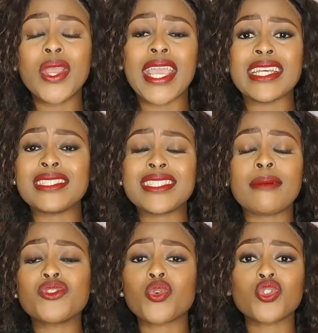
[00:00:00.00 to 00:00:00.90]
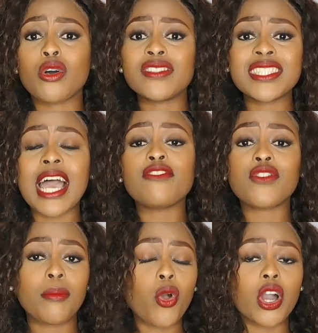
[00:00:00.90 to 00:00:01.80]
get some sort of sign
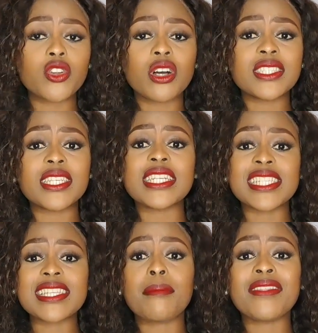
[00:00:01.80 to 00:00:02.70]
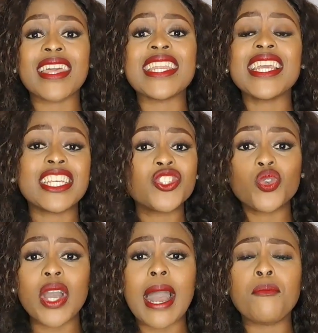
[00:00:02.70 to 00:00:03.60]
from God concerning someone that is
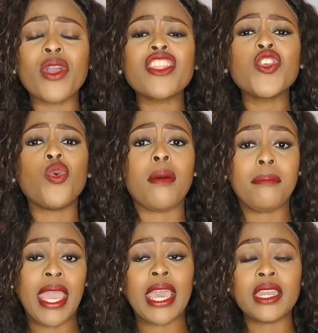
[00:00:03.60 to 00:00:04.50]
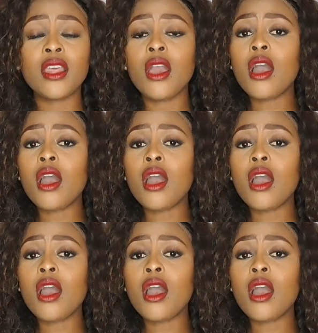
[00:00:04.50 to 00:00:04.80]
to come, whether you are a man